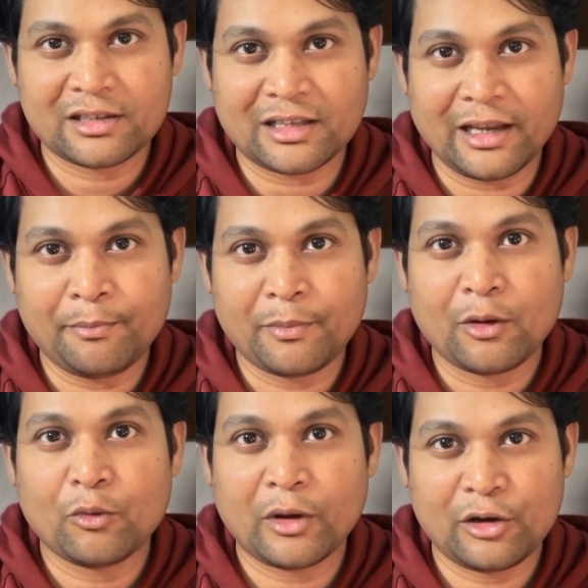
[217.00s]
a slip
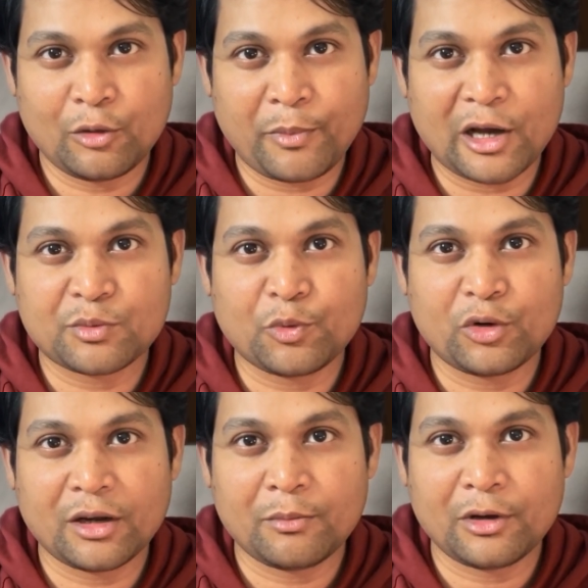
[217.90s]
where your passport
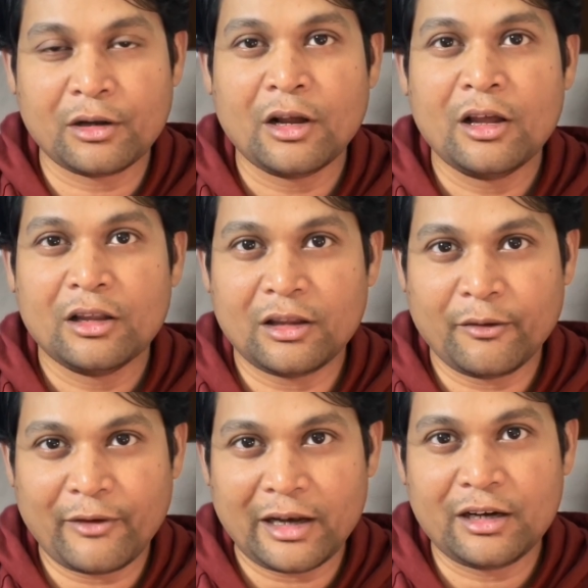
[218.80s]
number, the
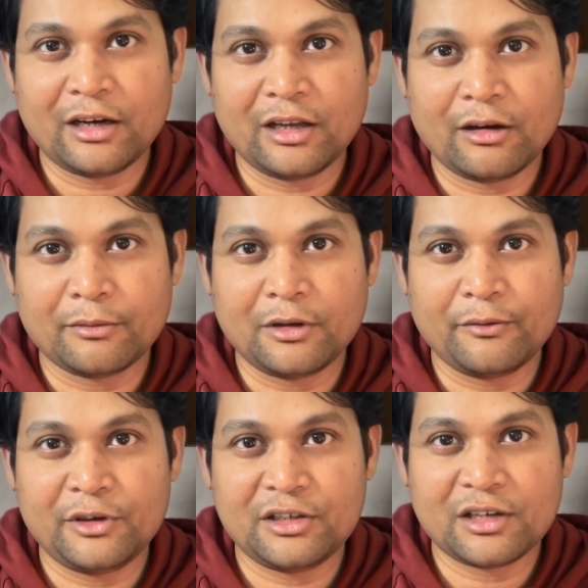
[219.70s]
validity of the
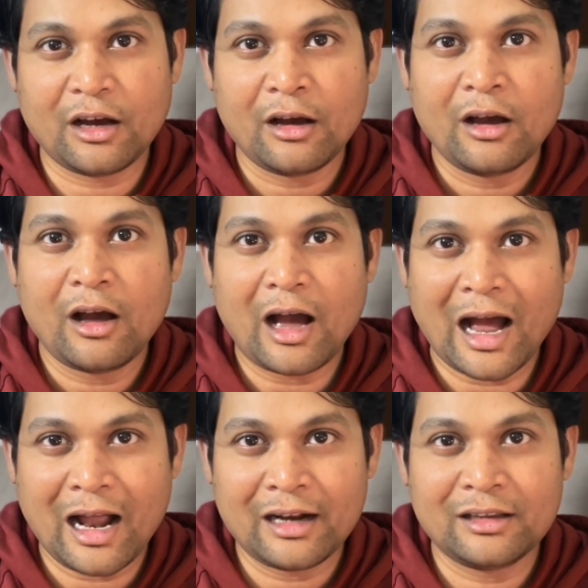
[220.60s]
visa,
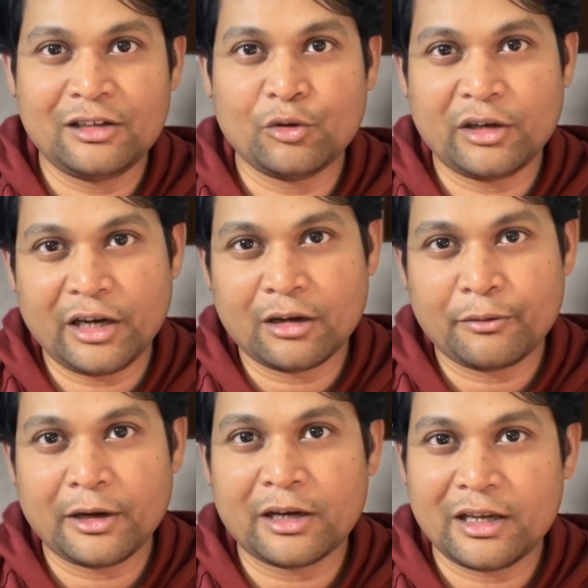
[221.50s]
and your date of
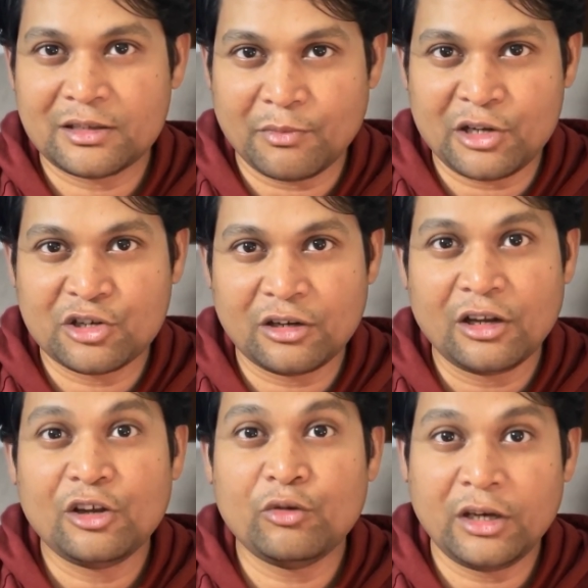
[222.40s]
entry is mentioned.
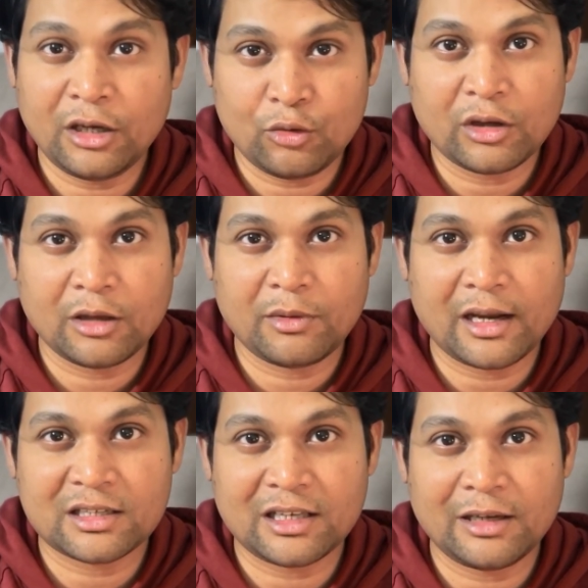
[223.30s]
You need to keep
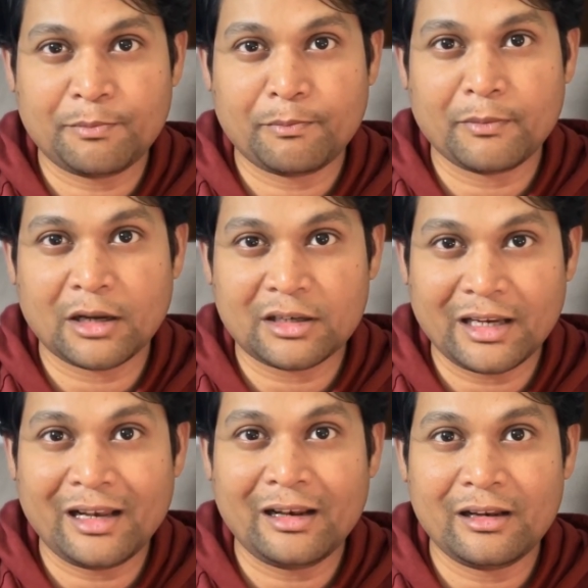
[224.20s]
that slip
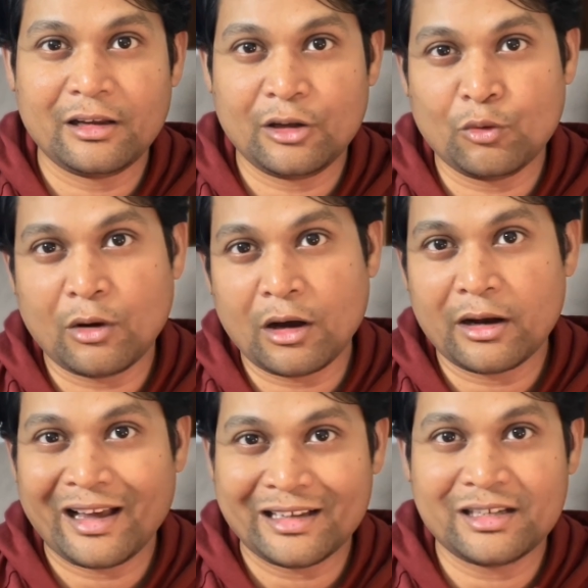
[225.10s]
till you are
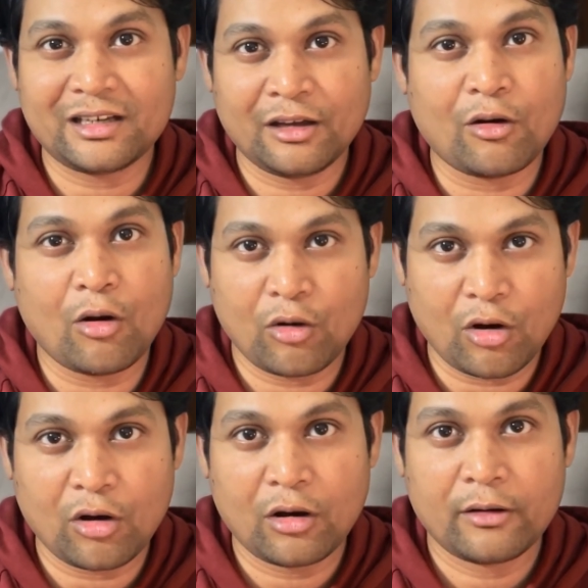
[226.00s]
exiting Hong Kong.